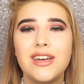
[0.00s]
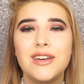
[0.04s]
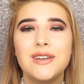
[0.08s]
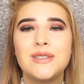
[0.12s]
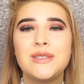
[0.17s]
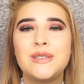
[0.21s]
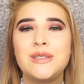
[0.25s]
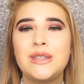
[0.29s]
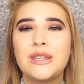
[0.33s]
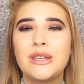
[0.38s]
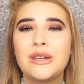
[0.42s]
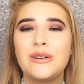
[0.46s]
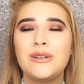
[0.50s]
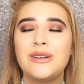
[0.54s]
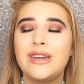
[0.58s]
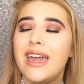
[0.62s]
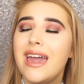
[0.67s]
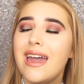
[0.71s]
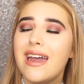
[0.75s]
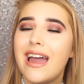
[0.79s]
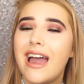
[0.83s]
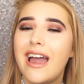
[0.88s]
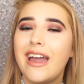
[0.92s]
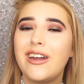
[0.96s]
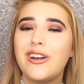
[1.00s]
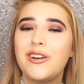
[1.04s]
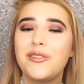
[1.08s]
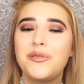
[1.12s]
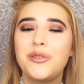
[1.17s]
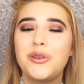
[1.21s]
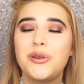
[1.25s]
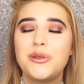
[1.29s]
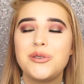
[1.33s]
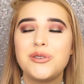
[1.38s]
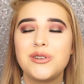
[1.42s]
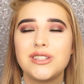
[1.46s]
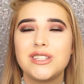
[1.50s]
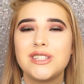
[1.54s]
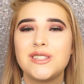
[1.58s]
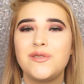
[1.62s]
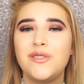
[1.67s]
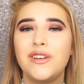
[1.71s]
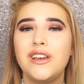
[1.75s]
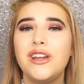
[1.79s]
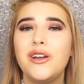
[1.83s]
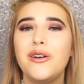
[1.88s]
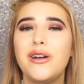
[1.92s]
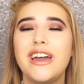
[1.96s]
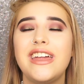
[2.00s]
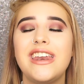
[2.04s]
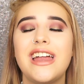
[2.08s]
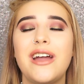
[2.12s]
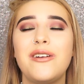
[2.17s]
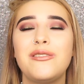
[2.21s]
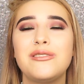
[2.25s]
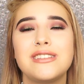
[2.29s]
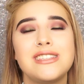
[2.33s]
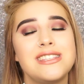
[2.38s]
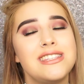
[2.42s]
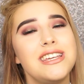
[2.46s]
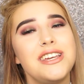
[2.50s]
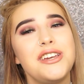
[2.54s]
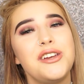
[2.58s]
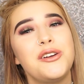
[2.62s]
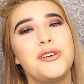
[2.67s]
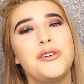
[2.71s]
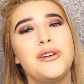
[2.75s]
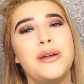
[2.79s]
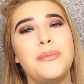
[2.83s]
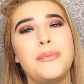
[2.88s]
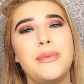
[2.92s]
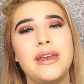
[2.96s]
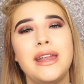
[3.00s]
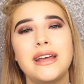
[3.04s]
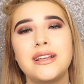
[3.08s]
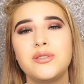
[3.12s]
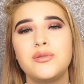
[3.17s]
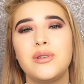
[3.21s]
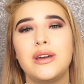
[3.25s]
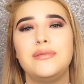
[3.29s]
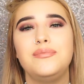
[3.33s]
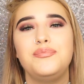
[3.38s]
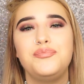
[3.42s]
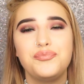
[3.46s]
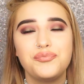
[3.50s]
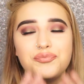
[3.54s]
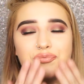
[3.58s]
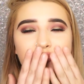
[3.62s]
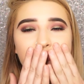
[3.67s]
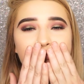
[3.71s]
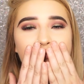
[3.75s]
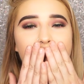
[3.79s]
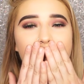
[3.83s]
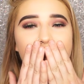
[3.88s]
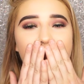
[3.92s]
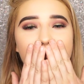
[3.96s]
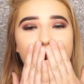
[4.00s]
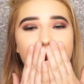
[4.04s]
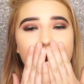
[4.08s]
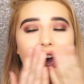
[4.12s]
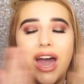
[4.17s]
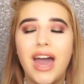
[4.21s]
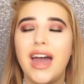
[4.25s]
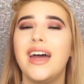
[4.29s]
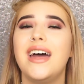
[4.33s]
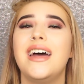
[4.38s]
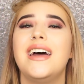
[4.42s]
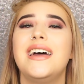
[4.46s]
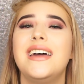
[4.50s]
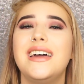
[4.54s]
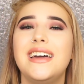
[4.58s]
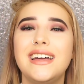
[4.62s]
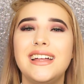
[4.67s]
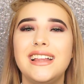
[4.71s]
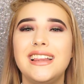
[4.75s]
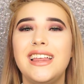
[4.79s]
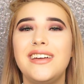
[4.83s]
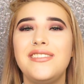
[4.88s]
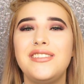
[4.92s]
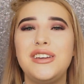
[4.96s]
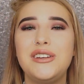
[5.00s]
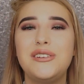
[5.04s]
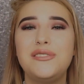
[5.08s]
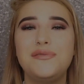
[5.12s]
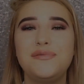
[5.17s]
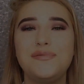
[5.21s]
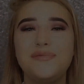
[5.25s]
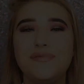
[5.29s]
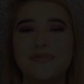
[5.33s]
So yeah, I hope you enjoyed this video, and I will see you in my next one. Mwah. Love you.